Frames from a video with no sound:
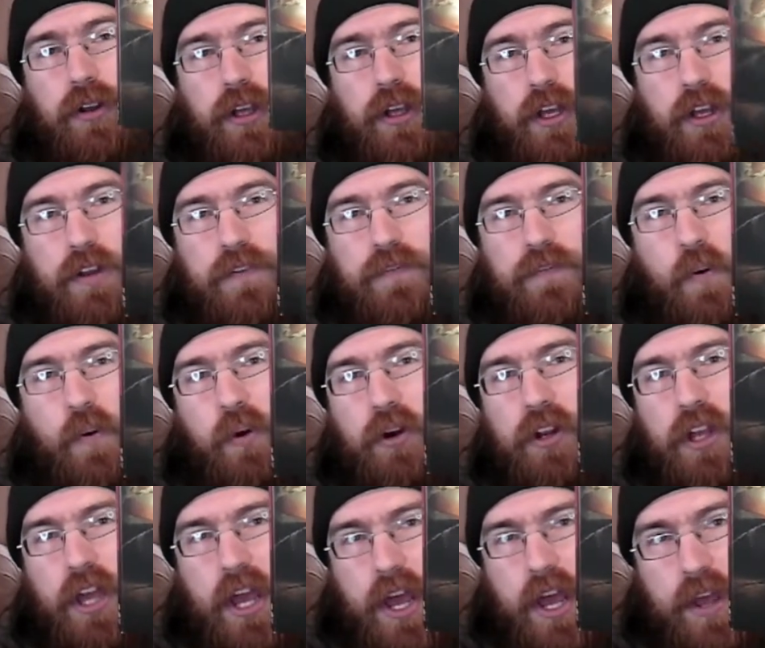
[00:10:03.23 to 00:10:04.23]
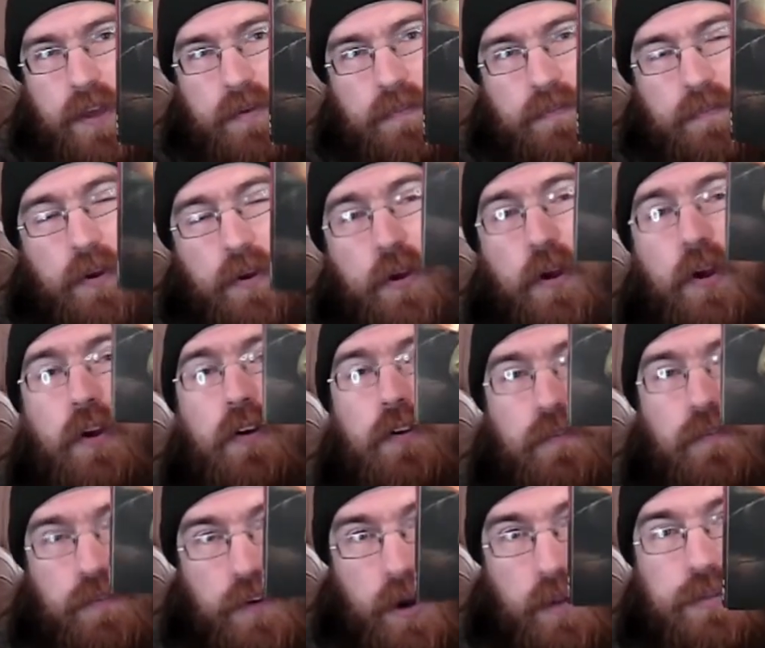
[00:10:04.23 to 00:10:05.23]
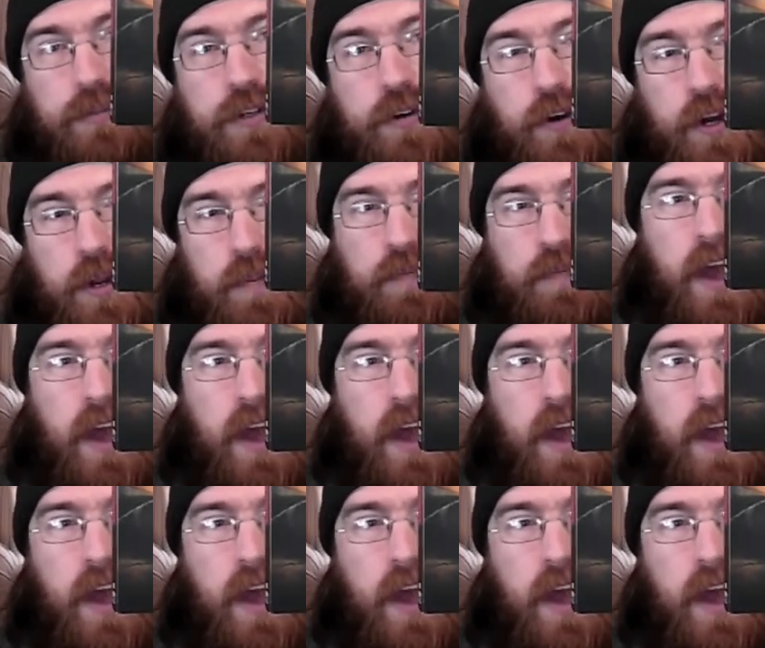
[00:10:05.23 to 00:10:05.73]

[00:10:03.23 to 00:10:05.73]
in 4K. from Scream